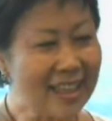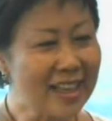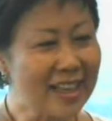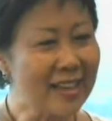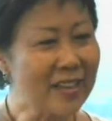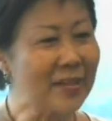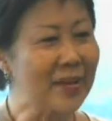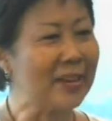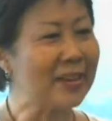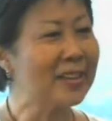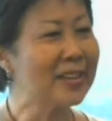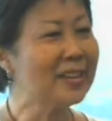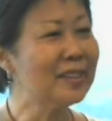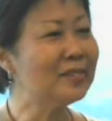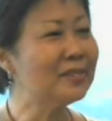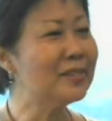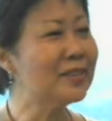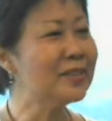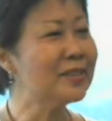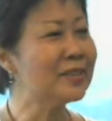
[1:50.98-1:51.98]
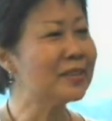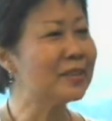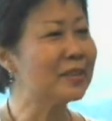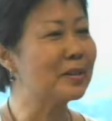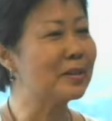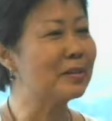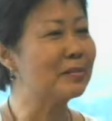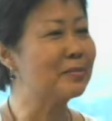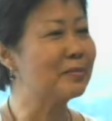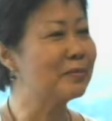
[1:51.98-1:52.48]
No, I think the first
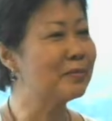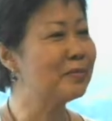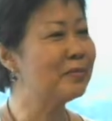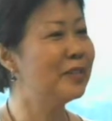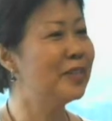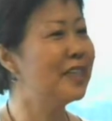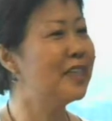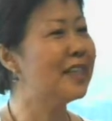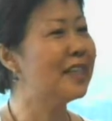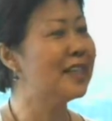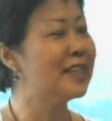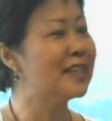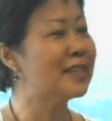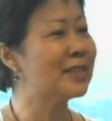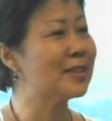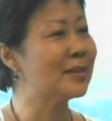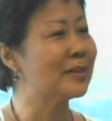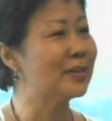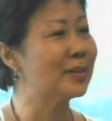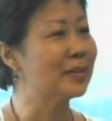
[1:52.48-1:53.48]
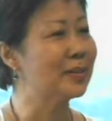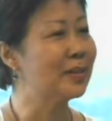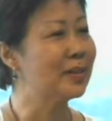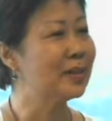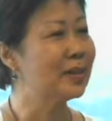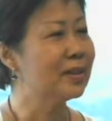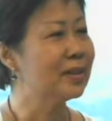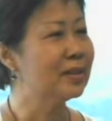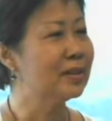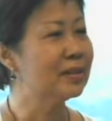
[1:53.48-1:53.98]
feeling is to
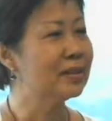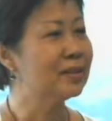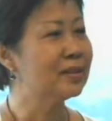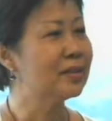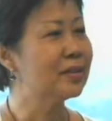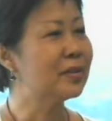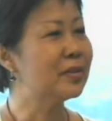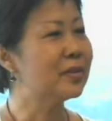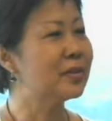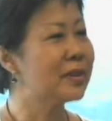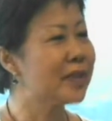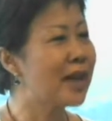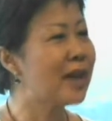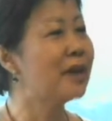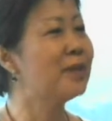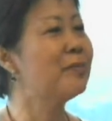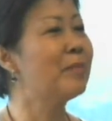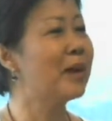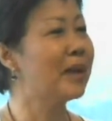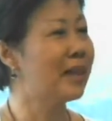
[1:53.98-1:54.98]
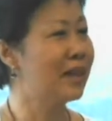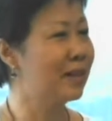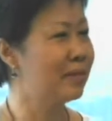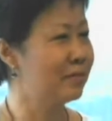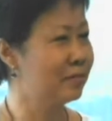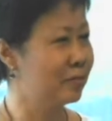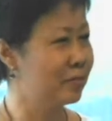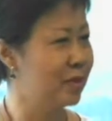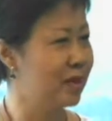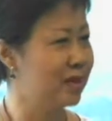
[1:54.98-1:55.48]
tell my
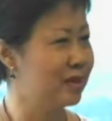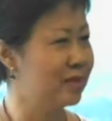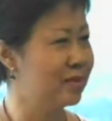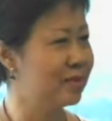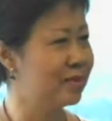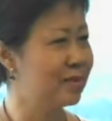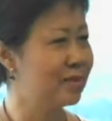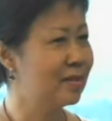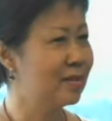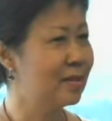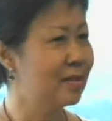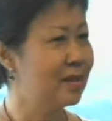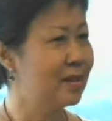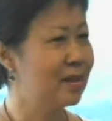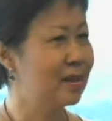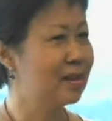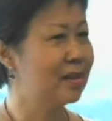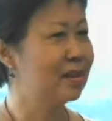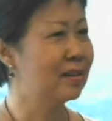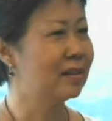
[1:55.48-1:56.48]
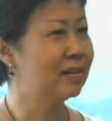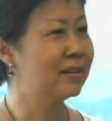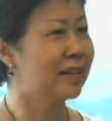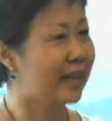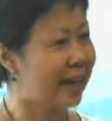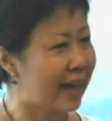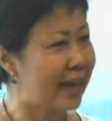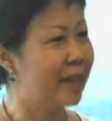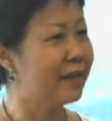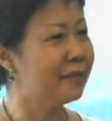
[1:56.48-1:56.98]
loved ones
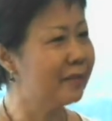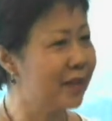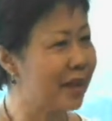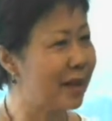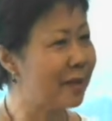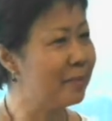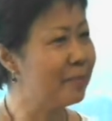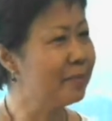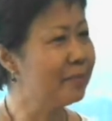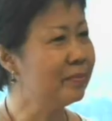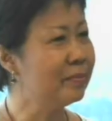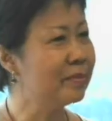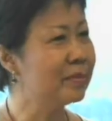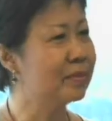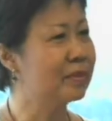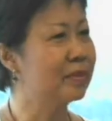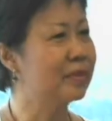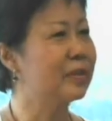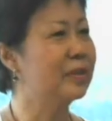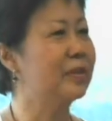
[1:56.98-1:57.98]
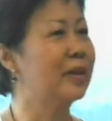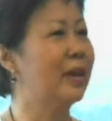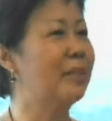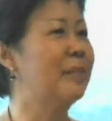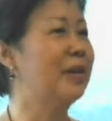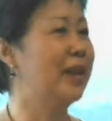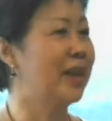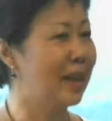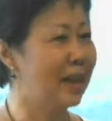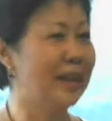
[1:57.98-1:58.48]
that I love them,
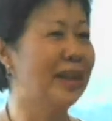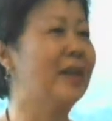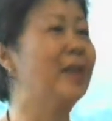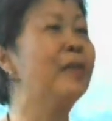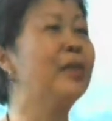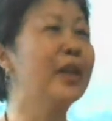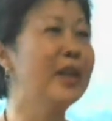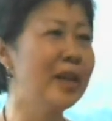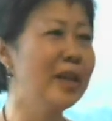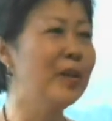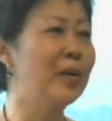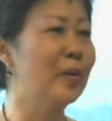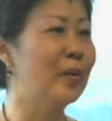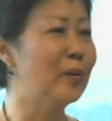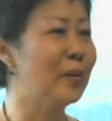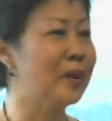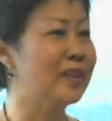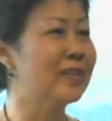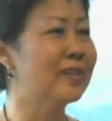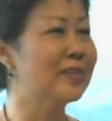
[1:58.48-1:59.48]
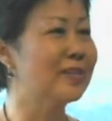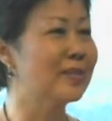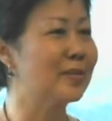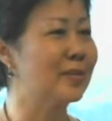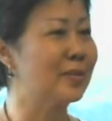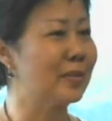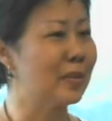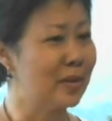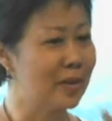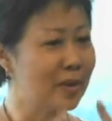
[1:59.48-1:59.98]
they already know, but just
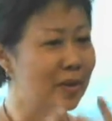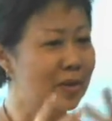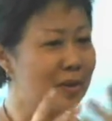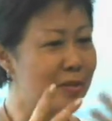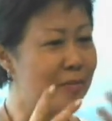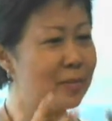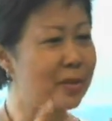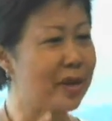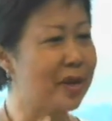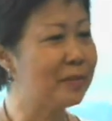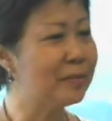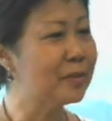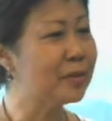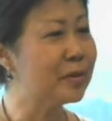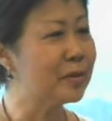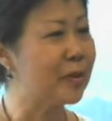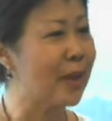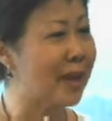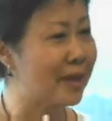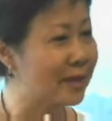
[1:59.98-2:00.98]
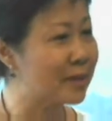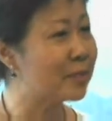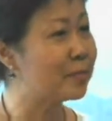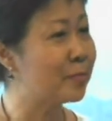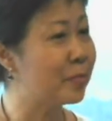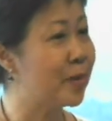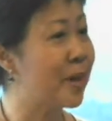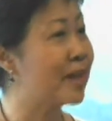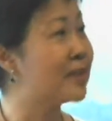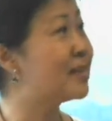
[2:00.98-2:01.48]
to be able to
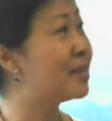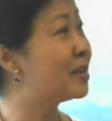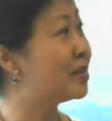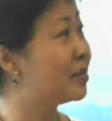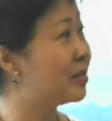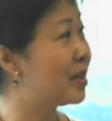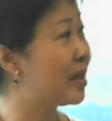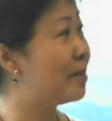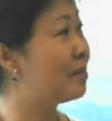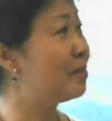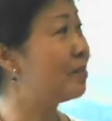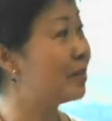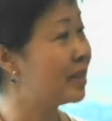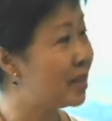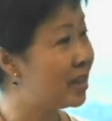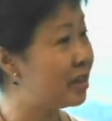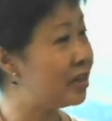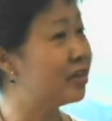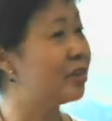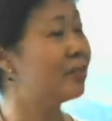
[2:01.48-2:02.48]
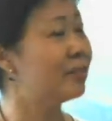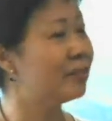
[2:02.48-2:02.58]
express it to them each